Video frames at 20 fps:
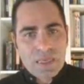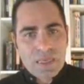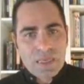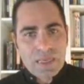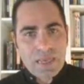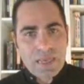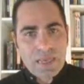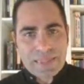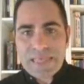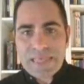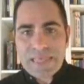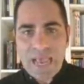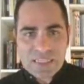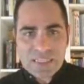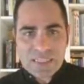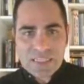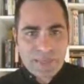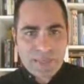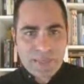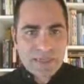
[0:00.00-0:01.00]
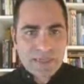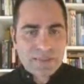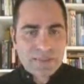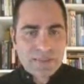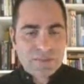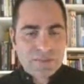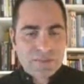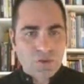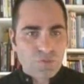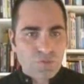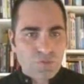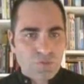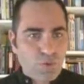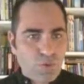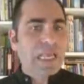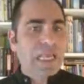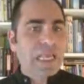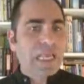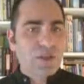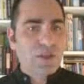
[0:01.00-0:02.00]
Another aspect of
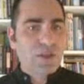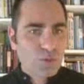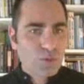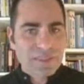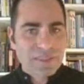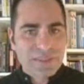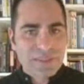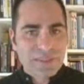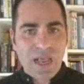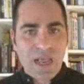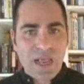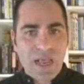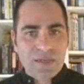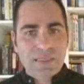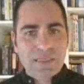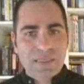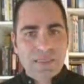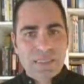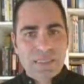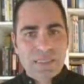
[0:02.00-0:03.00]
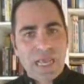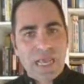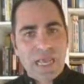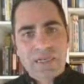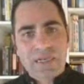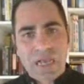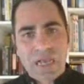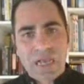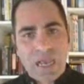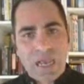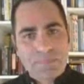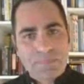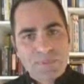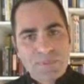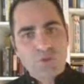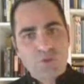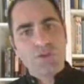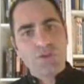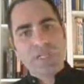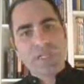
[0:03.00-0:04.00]
when I look at the tongue is like
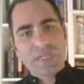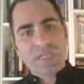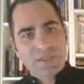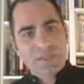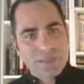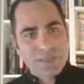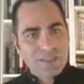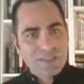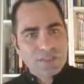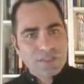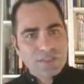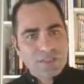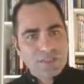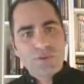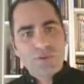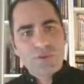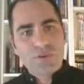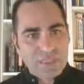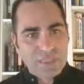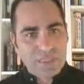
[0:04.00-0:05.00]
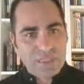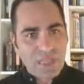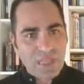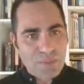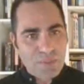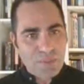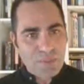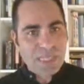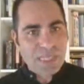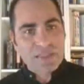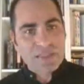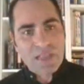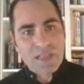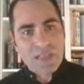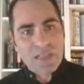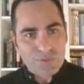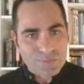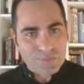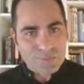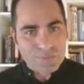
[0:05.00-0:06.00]
I'm turning the person upside
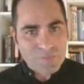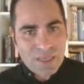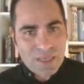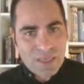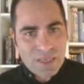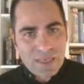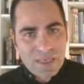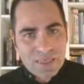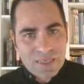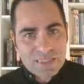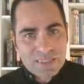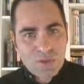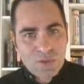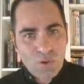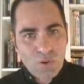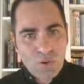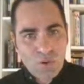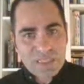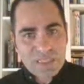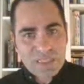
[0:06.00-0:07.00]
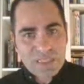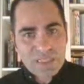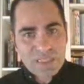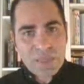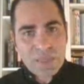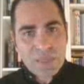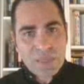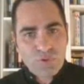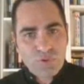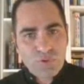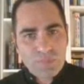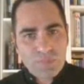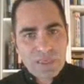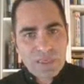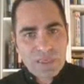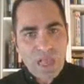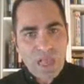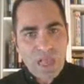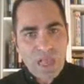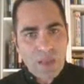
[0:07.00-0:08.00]
down. So the tip will
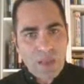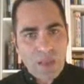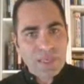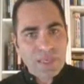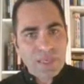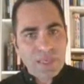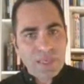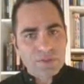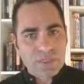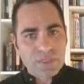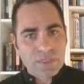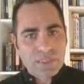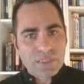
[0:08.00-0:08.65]
be up here.